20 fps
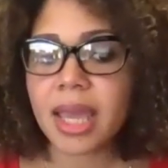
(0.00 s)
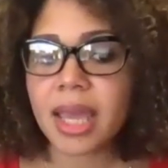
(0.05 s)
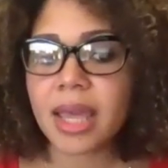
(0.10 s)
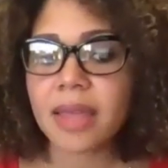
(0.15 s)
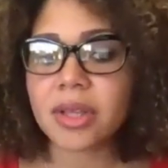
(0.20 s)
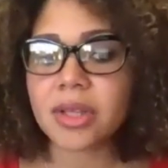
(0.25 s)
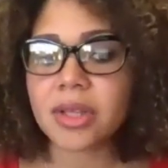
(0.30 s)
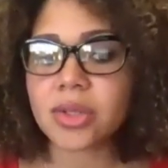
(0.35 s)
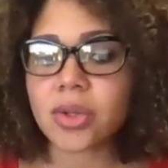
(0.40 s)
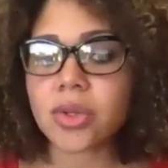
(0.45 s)

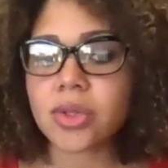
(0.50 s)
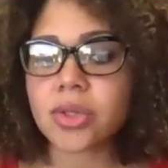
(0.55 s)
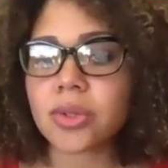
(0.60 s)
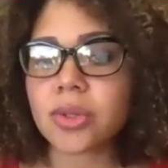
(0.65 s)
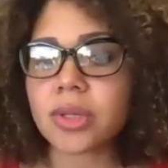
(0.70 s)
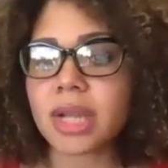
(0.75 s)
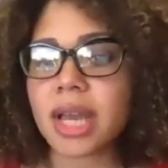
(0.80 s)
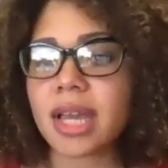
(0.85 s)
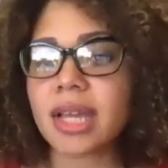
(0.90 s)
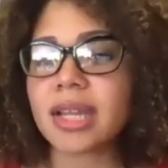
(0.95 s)
And there's also
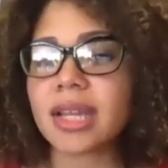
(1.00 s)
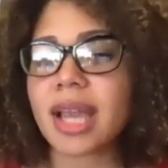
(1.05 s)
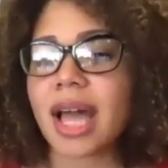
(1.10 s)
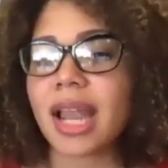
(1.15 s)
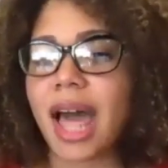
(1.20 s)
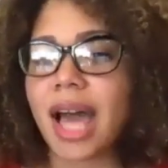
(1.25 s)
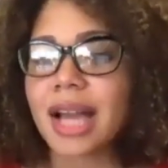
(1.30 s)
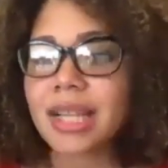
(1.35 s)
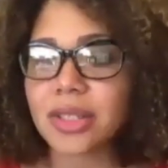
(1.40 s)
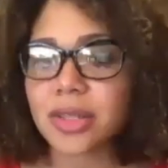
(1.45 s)
an
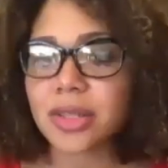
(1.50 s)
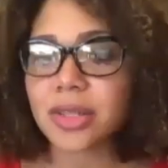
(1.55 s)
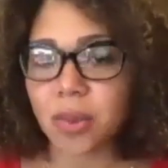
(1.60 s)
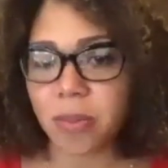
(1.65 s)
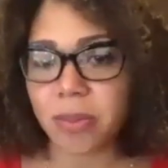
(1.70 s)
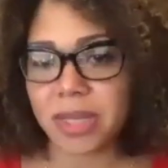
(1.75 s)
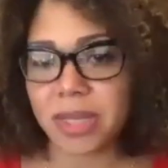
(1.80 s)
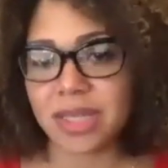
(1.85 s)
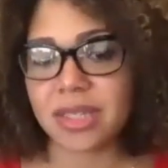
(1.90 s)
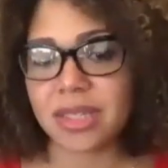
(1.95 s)
ideological
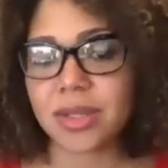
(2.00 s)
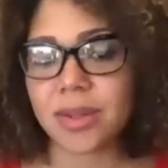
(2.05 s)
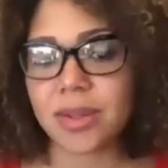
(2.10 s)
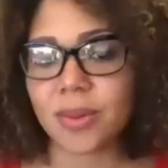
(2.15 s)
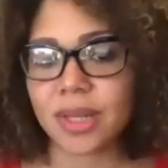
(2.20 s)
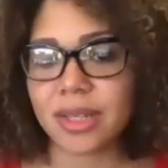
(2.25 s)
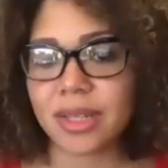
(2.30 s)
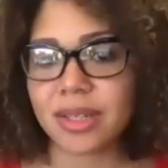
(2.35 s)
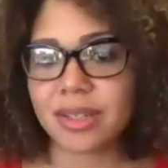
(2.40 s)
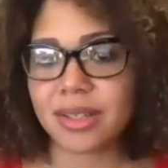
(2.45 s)
piece to
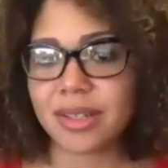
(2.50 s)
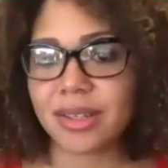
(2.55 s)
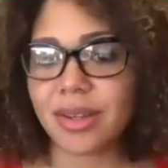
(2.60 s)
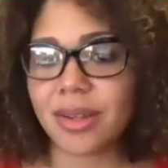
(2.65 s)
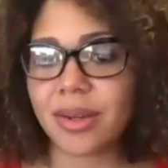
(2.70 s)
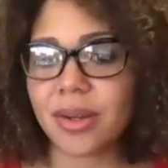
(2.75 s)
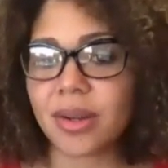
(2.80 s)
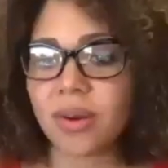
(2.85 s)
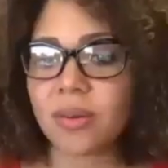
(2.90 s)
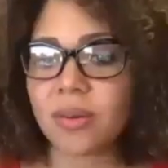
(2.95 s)
it,
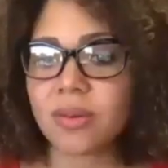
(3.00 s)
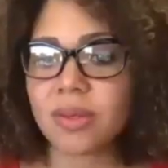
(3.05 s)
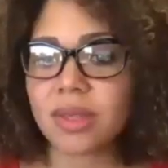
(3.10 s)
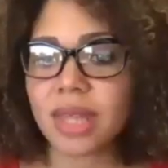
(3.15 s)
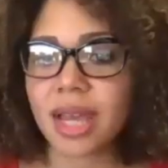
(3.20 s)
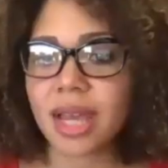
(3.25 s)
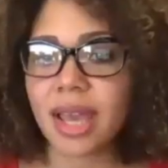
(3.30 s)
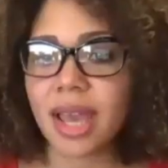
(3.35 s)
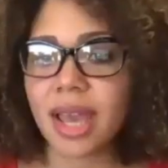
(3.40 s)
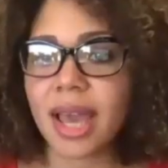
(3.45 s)
you know,
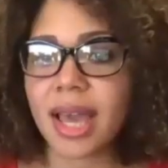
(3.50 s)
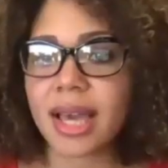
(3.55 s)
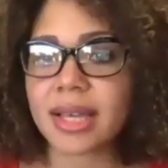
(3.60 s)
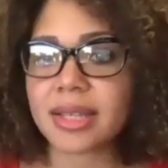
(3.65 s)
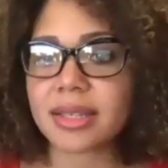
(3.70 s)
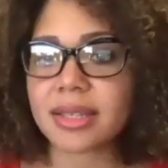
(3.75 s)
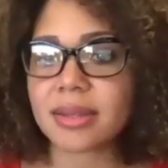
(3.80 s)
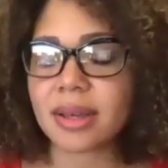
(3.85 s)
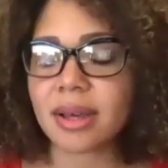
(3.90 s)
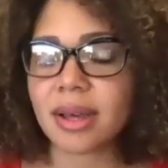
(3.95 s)
that
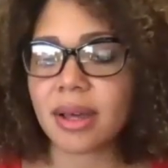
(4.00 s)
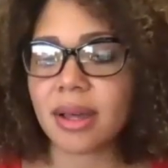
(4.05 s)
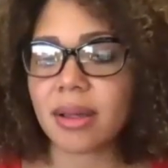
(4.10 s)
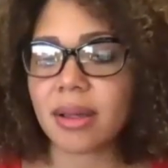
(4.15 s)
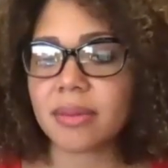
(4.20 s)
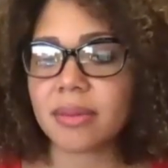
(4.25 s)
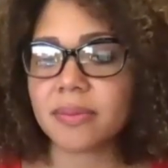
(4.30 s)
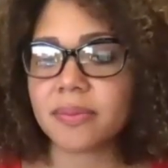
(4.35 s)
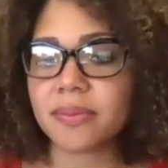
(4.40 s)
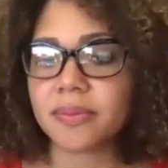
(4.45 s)
has
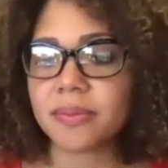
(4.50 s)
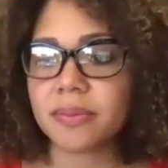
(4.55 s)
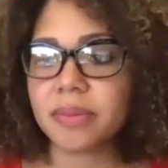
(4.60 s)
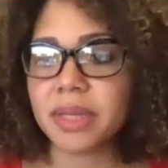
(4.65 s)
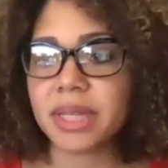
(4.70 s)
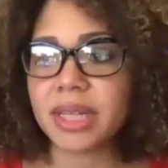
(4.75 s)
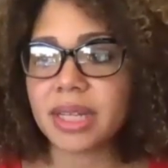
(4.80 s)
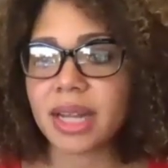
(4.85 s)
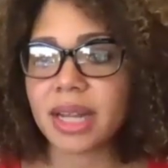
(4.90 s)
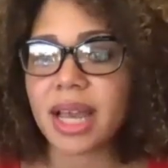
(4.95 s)
um,
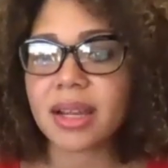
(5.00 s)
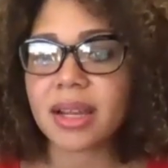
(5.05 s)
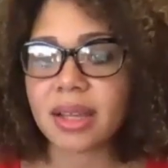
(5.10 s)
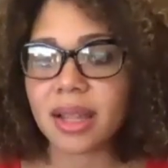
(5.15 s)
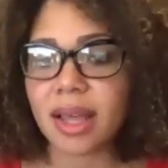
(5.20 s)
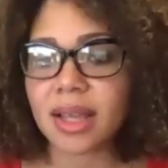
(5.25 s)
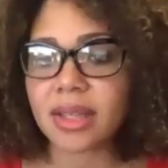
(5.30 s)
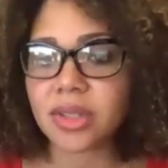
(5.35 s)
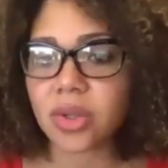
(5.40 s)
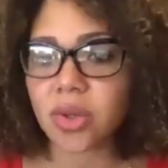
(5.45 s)
been an
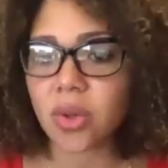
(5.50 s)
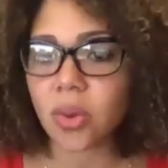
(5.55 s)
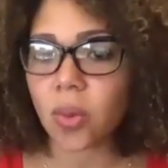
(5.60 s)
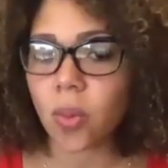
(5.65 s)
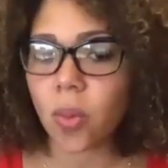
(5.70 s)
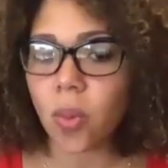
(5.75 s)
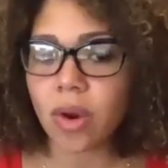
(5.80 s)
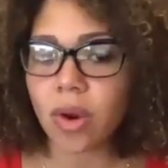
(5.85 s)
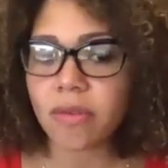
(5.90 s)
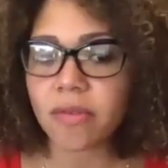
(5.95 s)
ideological
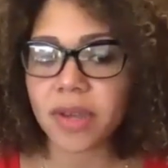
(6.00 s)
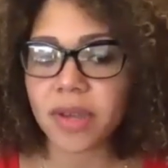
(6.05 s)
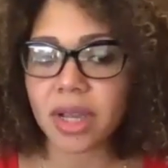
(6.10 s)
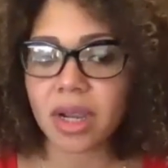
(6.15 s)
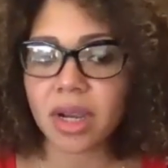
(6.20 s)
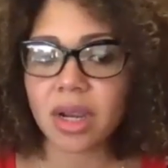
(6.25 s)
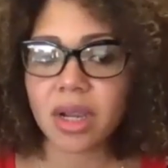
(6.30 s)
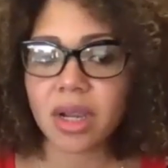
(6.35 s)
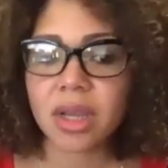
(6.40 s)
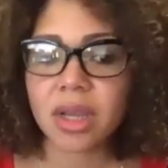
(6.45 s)
warfare